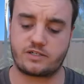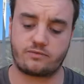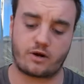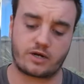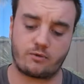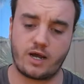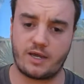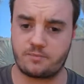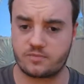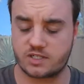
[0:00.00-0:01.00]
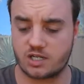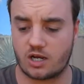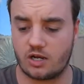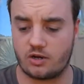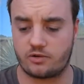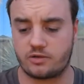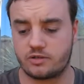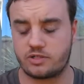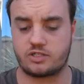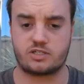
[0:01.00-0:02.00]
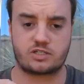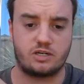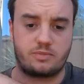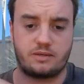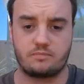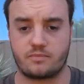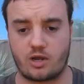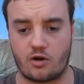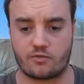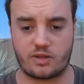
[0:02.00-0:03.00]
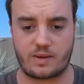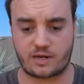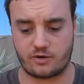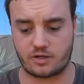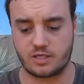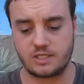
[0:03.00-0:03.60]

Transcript: and running away. So she's just going to be over in the background.